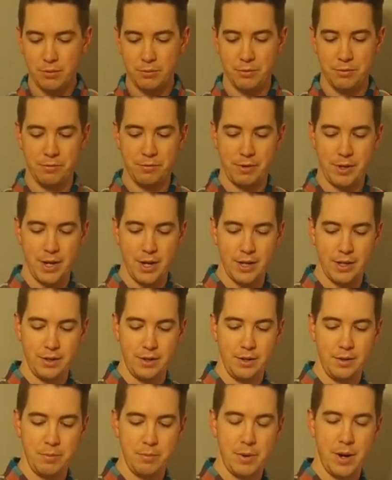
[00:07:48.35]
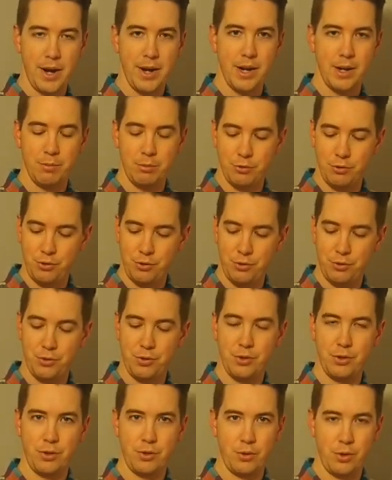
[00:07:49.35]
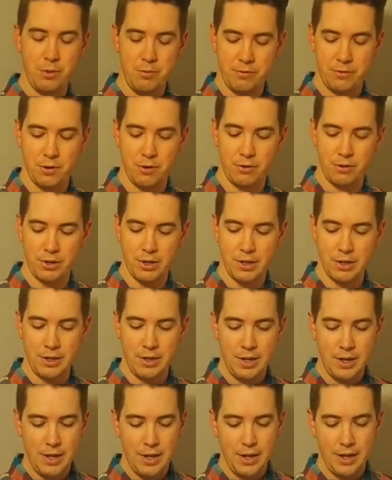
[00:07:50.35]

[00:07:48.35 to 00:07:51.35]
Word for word: We've got pineapple juice, cream of coconut,